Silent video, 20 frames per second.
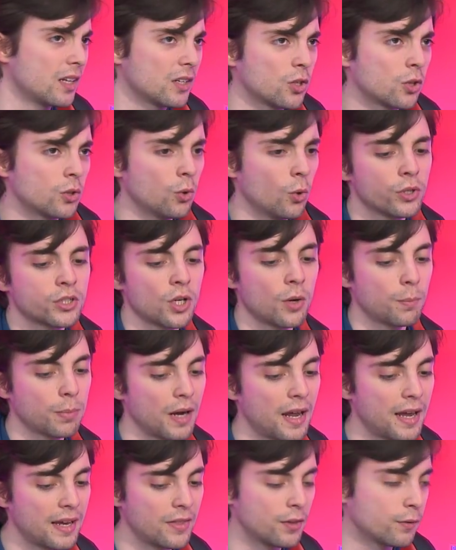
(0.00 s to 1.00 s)
you can also
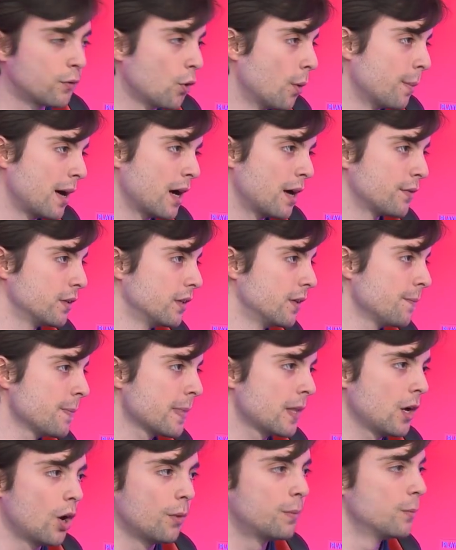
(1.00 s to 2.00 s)
play in the format of an
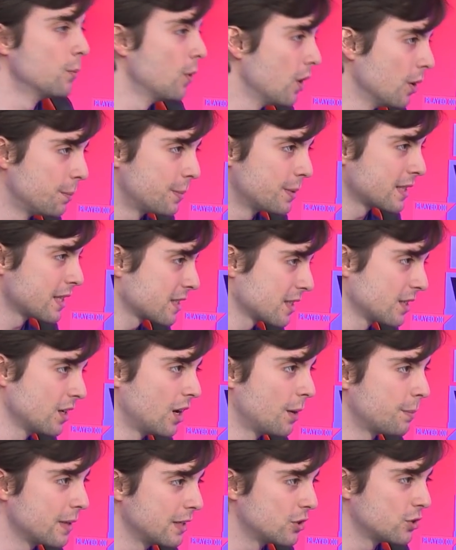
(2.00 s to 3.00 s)
open world persistent
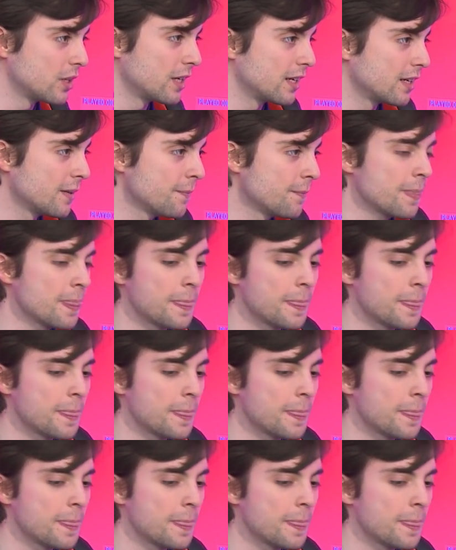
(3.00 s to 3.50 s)
RPG.